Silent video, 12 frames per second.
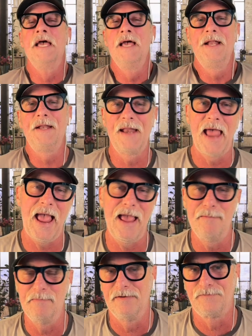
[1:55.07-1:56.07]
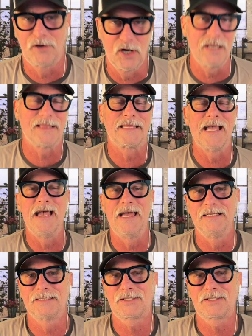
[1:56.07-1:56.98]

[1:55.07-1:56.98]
name of good things.